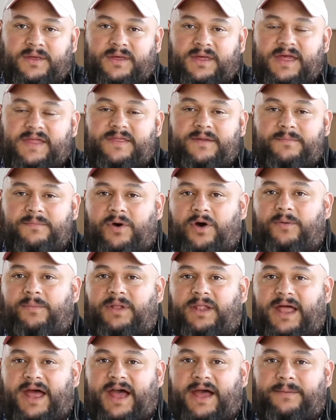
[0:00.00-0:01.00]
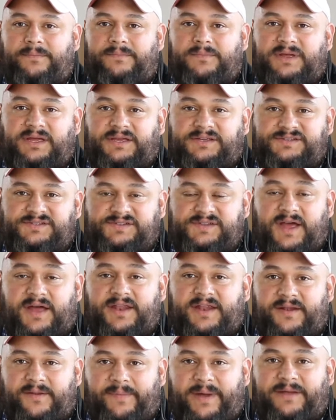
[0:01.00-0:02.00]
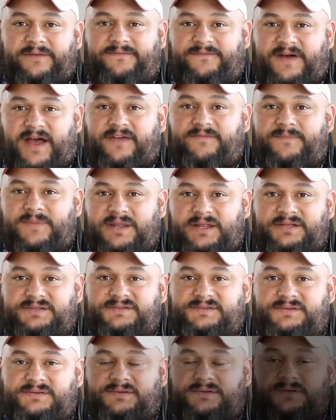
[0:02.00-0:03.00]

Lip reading: and the mobile app is done in about 5 minutes.